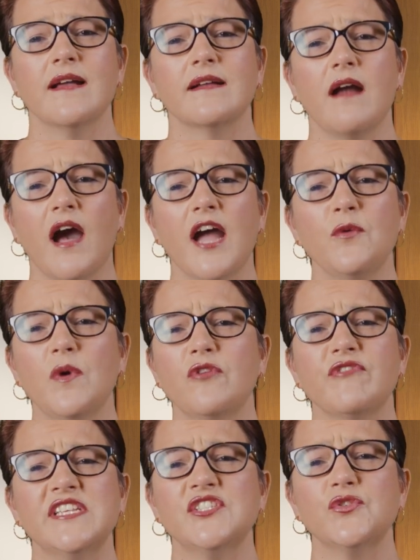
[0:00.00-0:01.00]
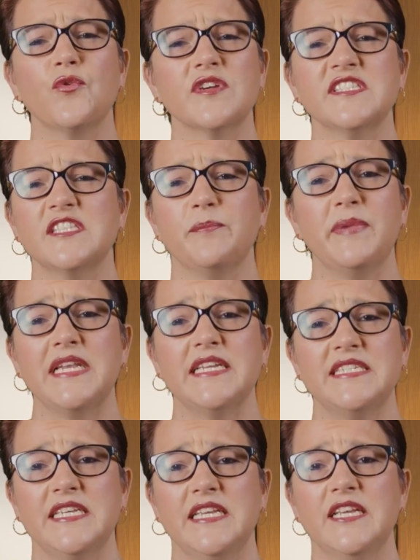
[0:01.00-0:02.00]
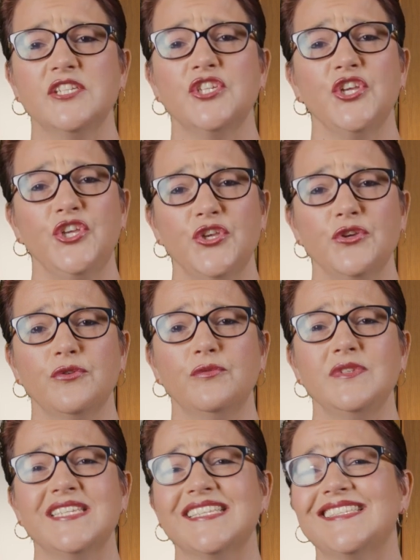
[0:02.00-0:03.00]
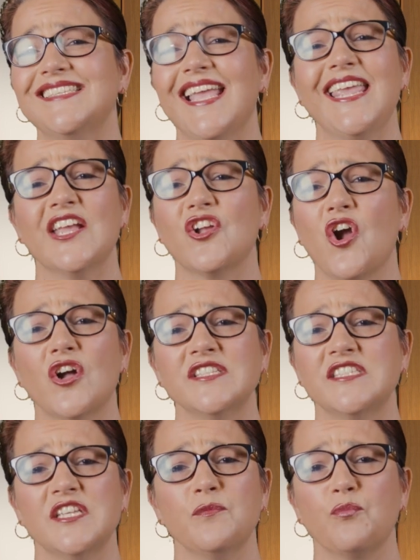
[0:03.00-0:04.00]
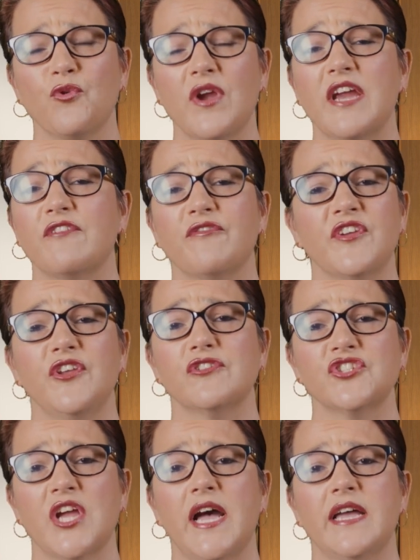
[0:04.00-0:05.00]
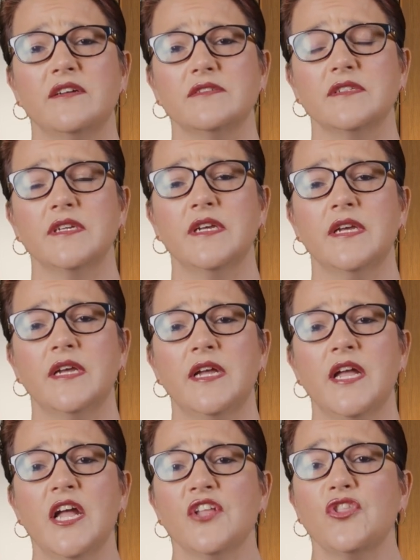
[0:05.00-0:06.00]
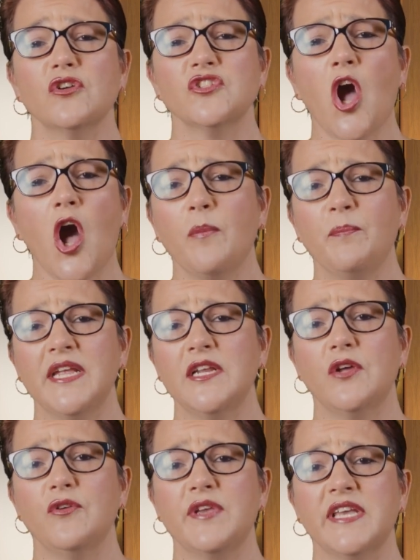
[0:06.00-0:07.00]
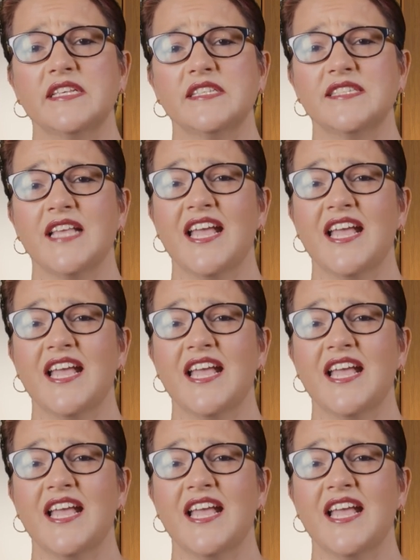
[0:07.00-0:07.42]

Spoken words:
God will restore stability to you to stay in constant prayer for your child. Those hopping locusts,